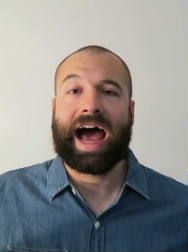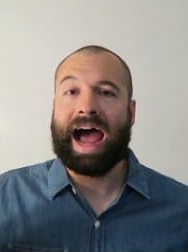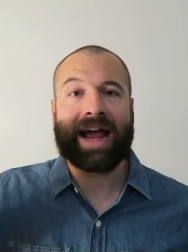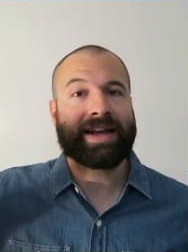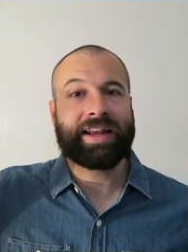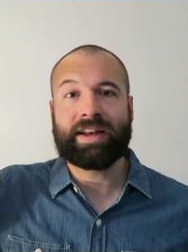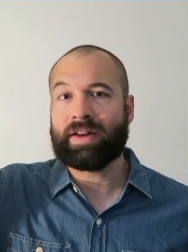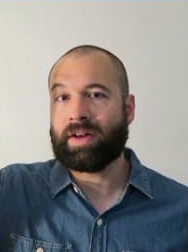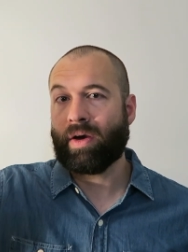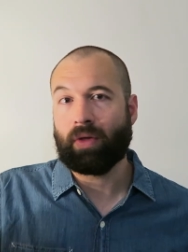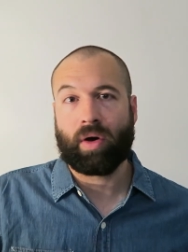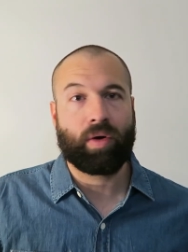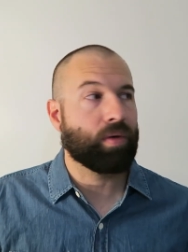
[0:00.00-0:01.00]
I need to
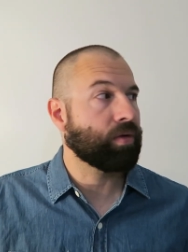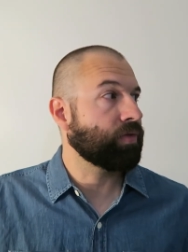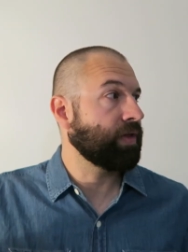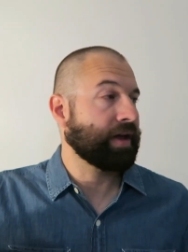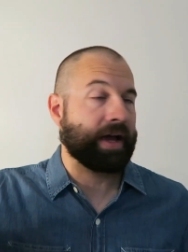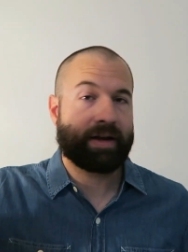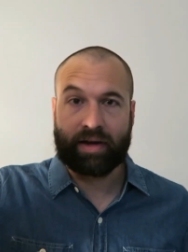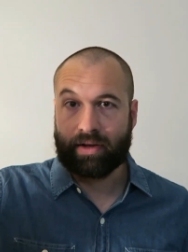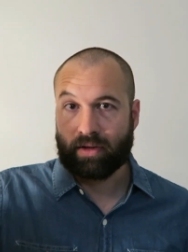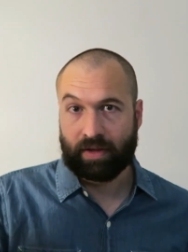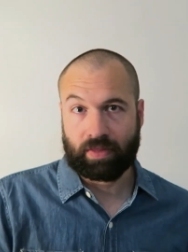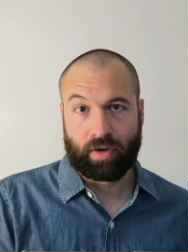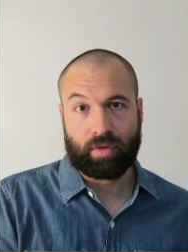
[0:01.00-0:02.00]
know the whole thing. I need to
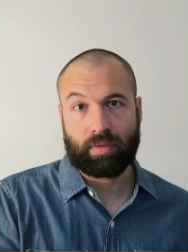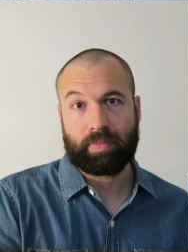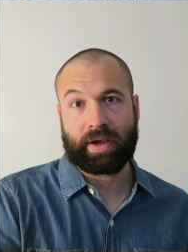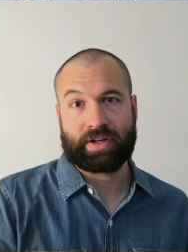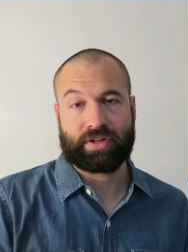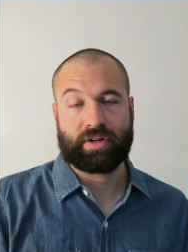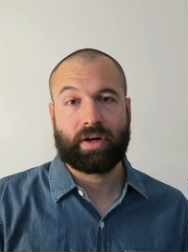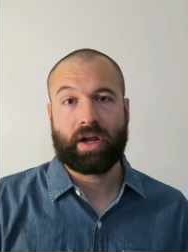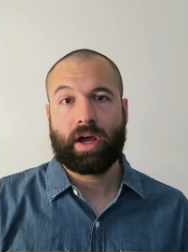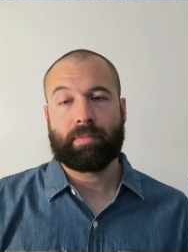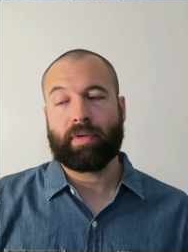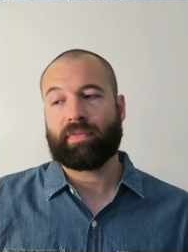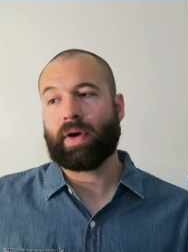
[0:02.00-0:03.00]
look at the whole picture
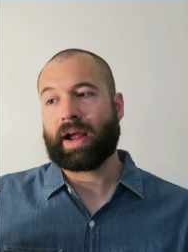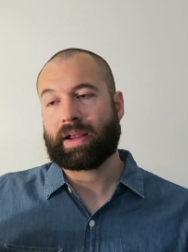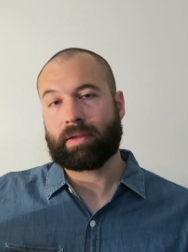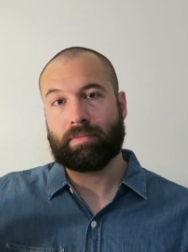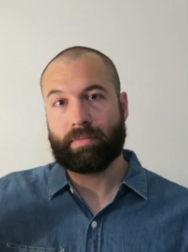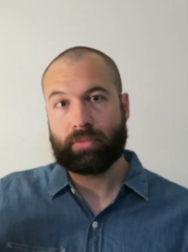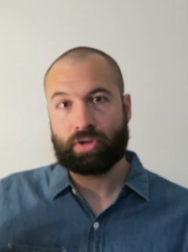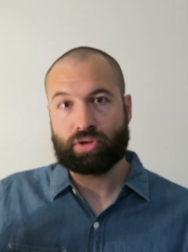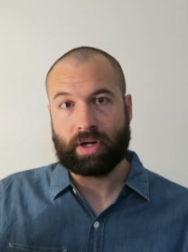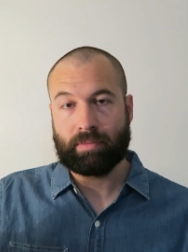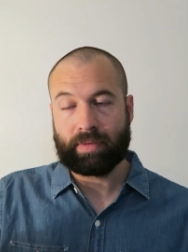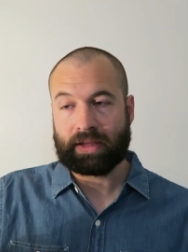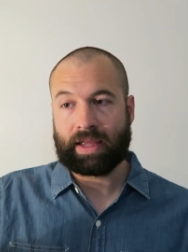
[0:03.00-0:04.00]
before I can
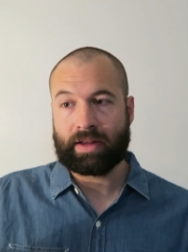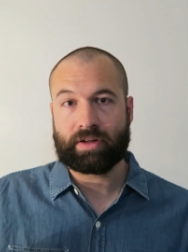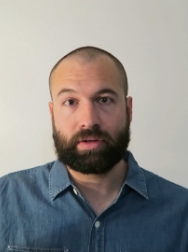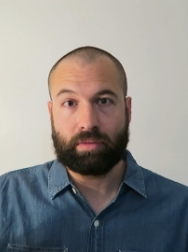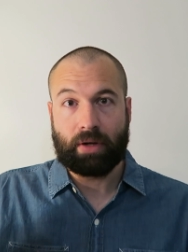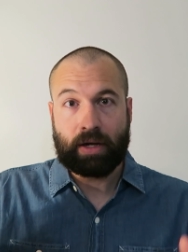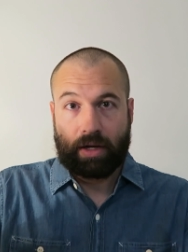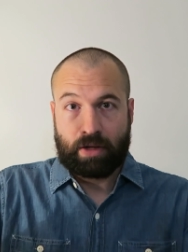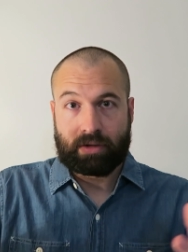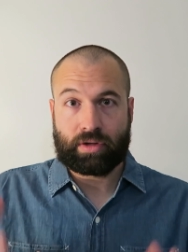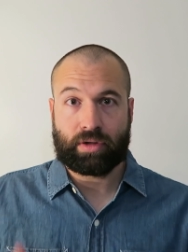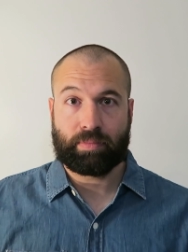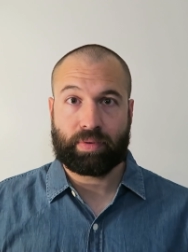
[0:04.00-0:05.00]
try to begin to,
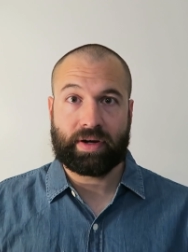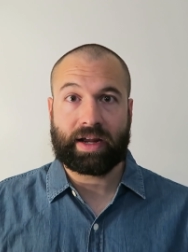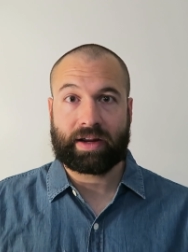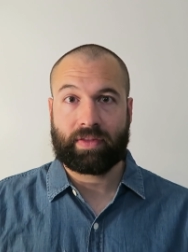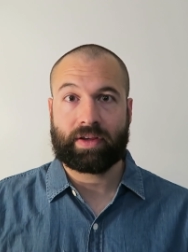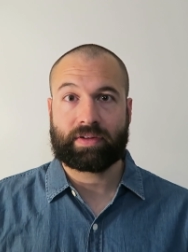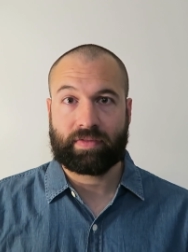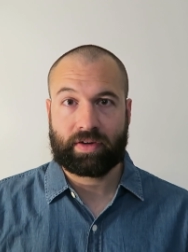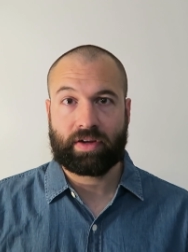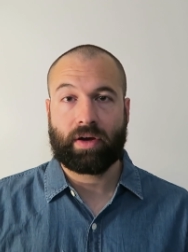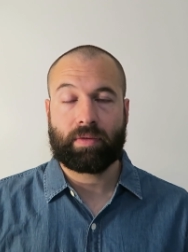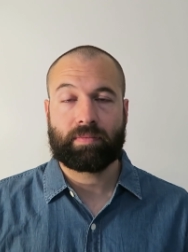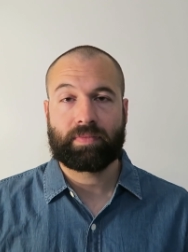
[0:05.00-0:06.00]
to predict this for
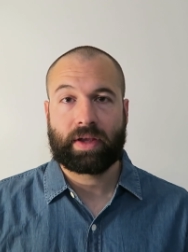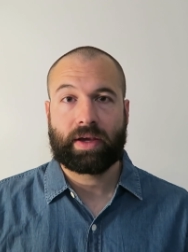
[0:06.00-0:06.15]
you.